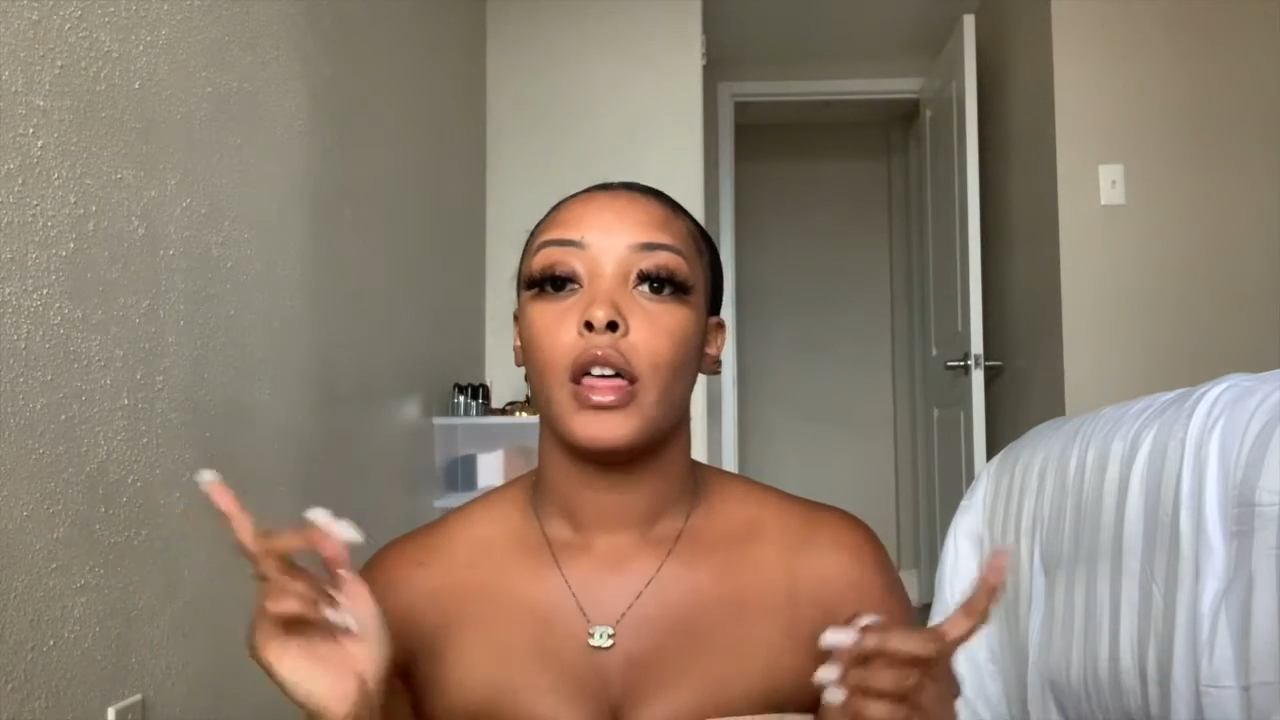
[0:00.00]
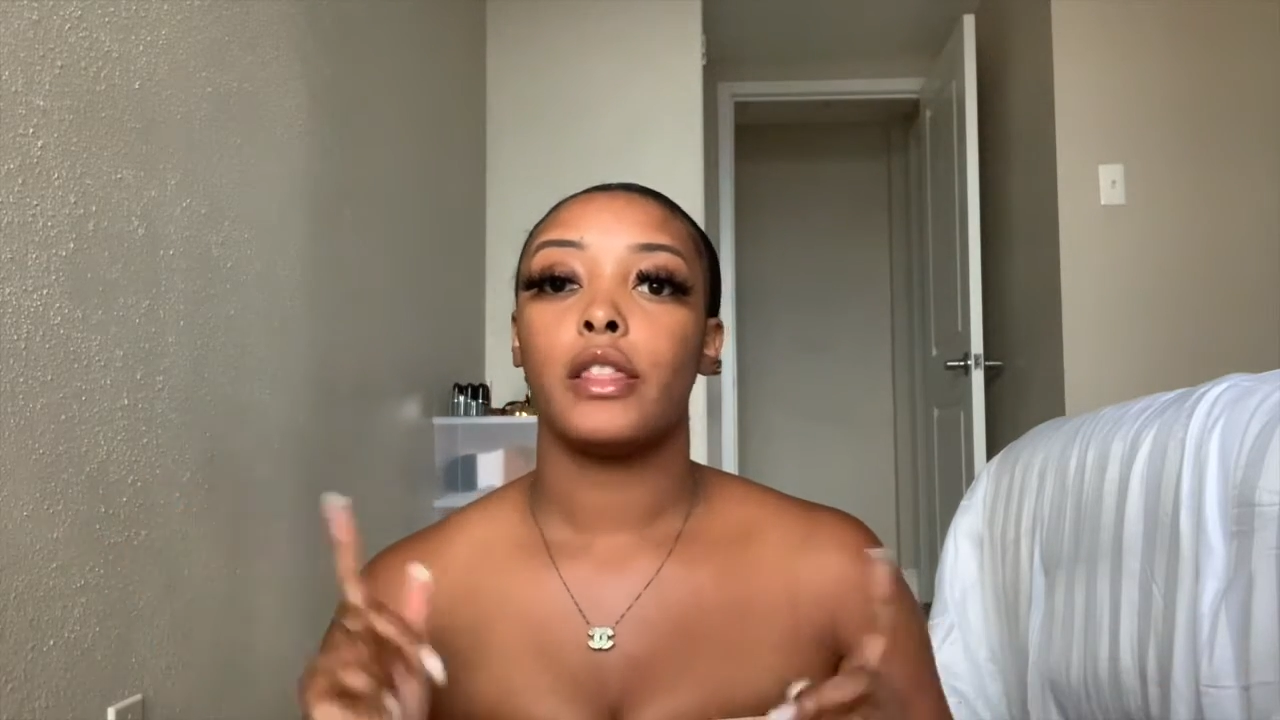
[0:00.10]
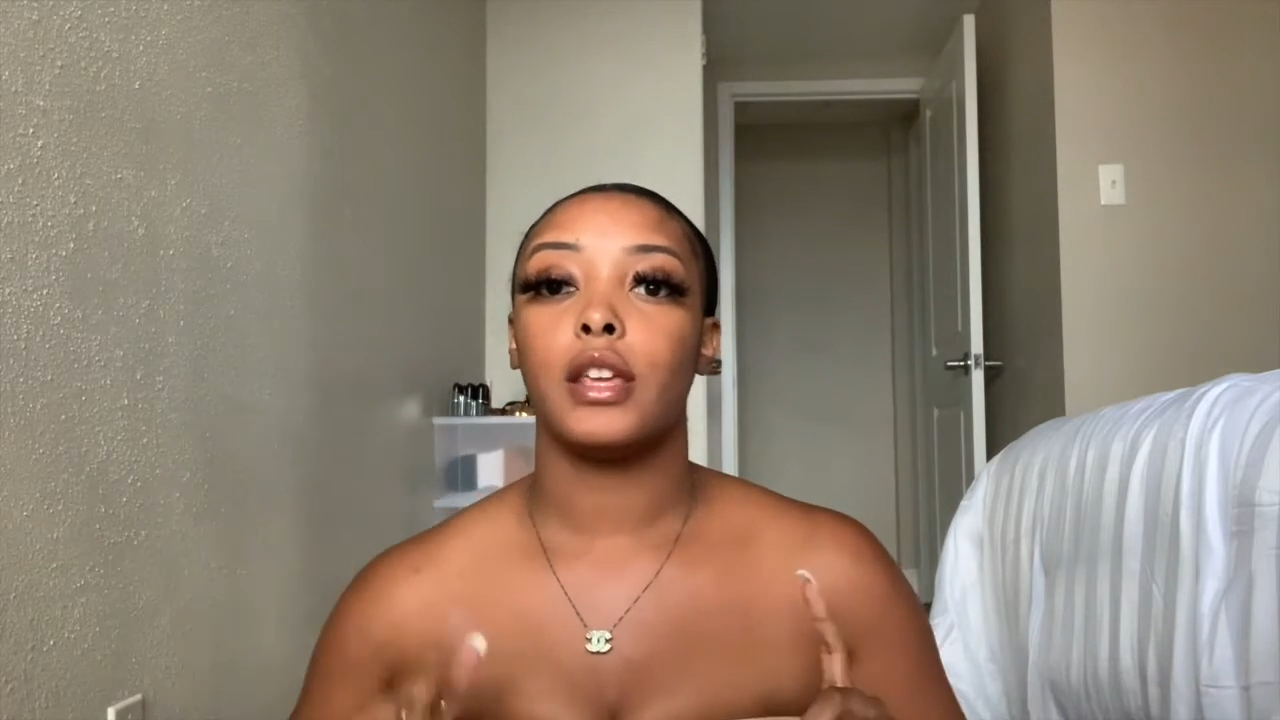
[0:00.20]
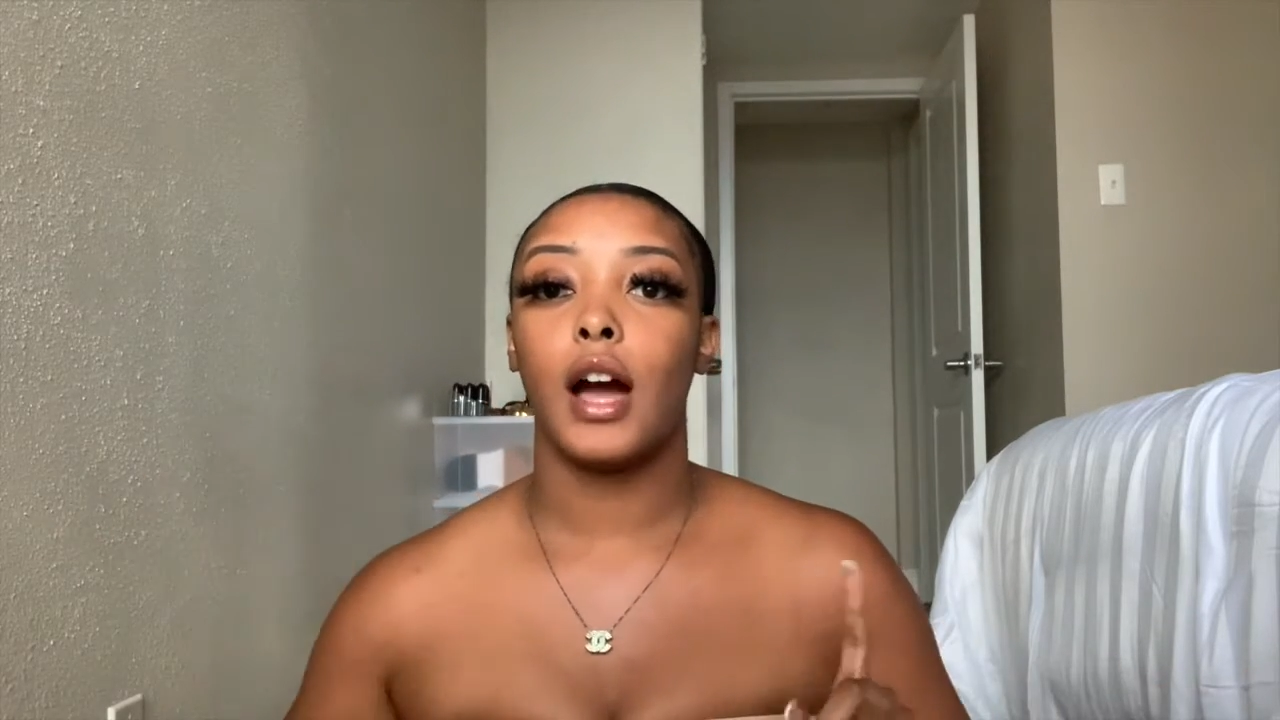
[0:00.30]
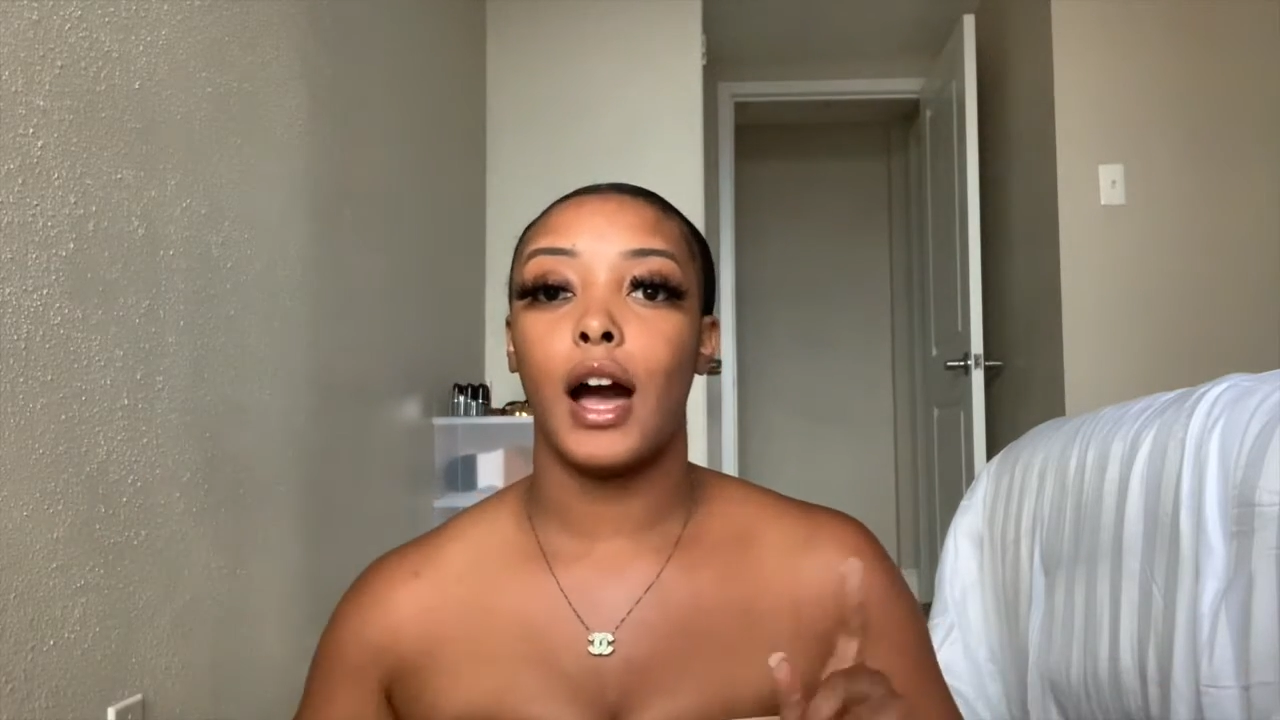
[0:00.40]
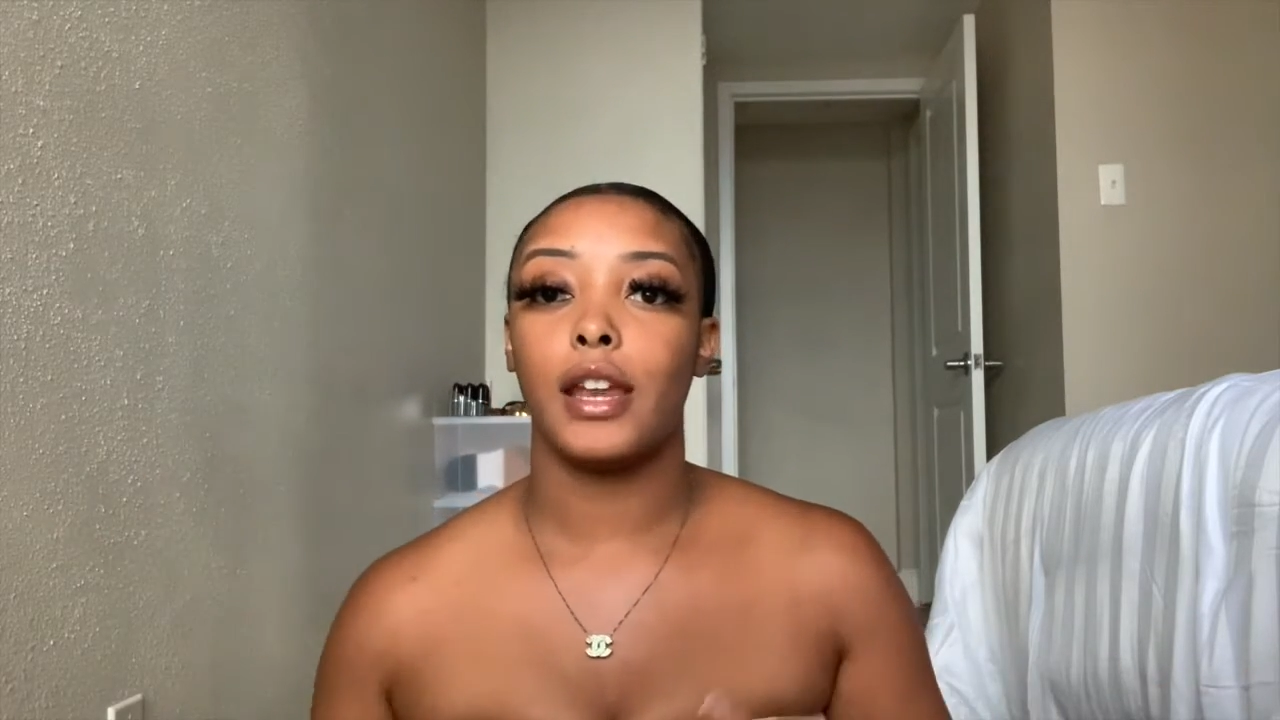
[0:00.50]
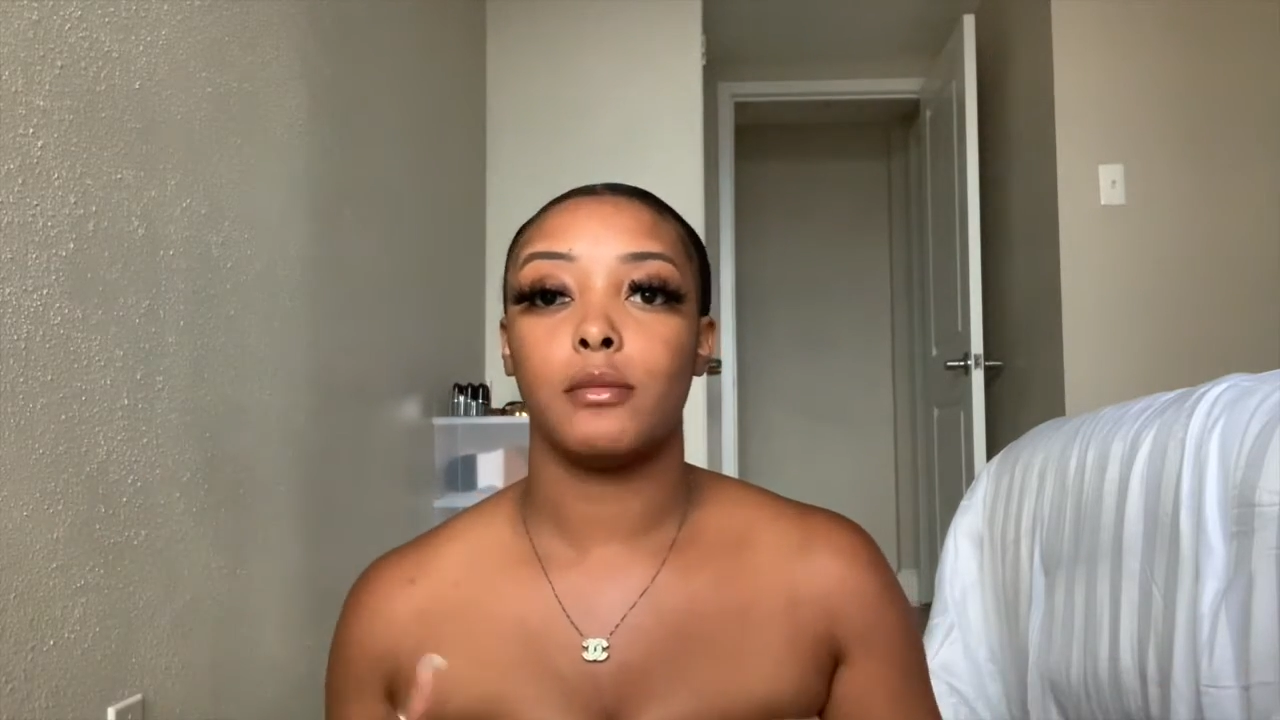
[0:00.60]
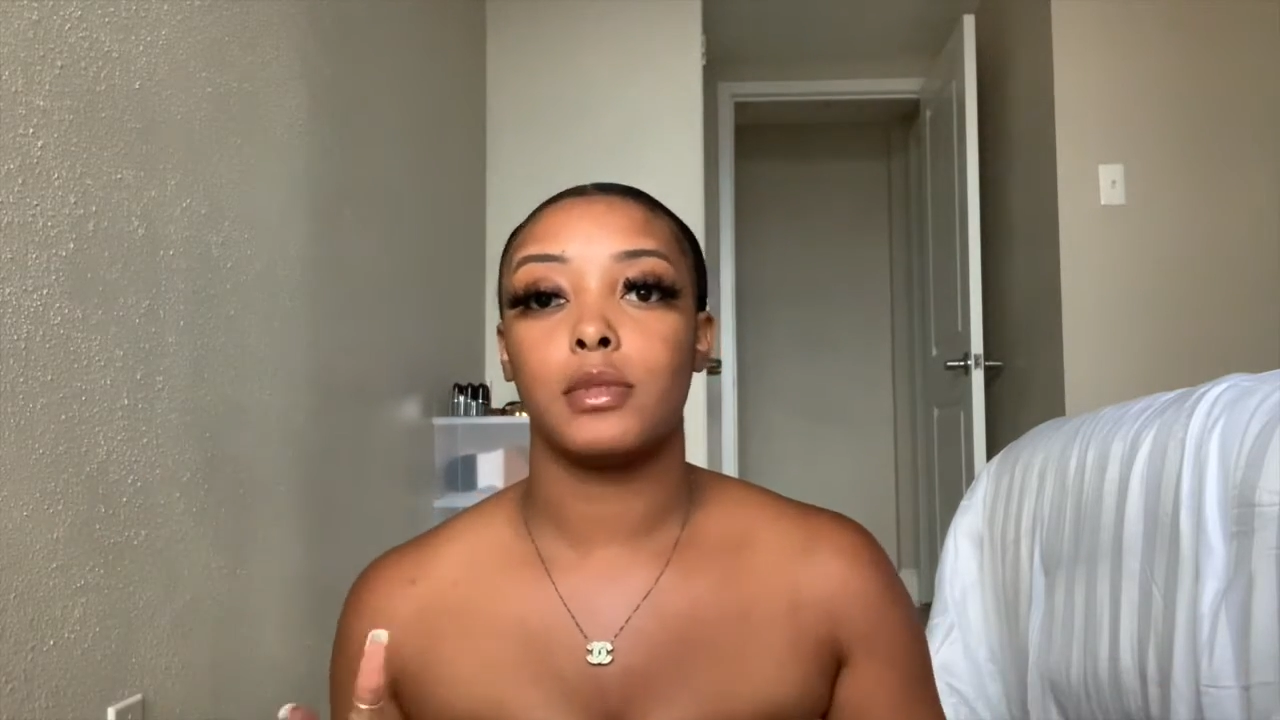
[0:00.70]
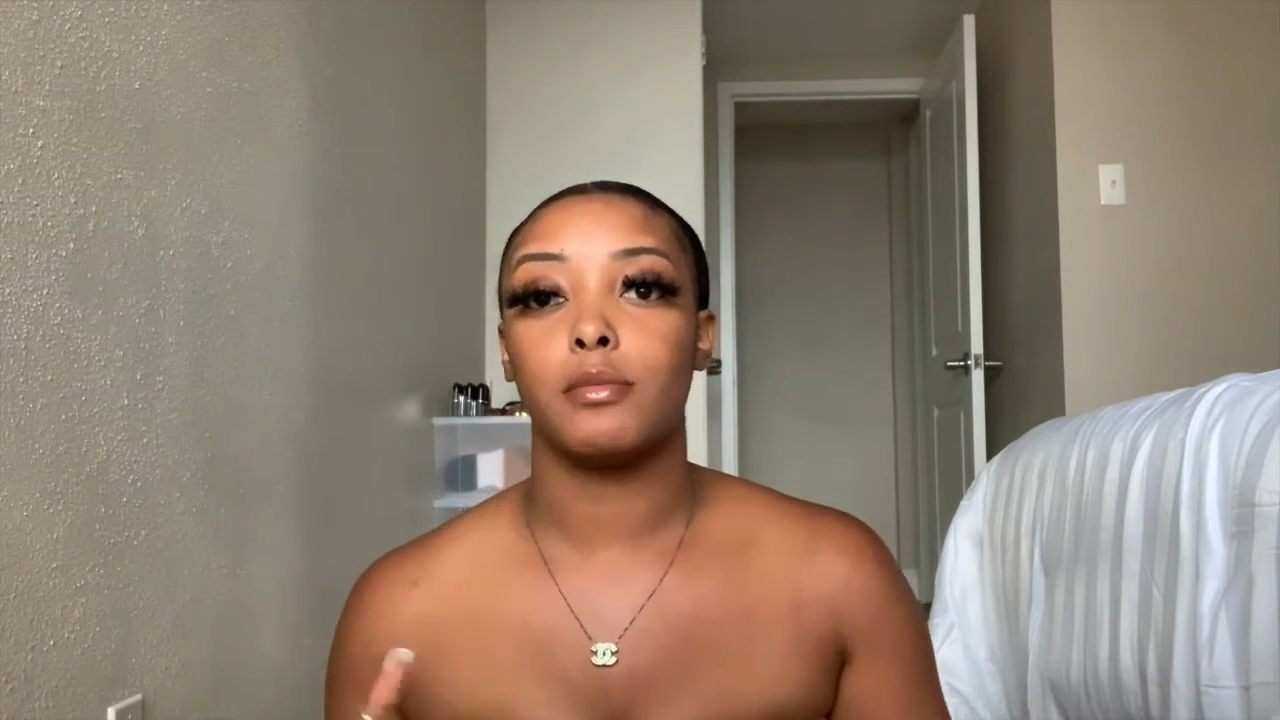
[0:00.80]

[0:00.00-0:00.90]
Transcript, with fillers: the items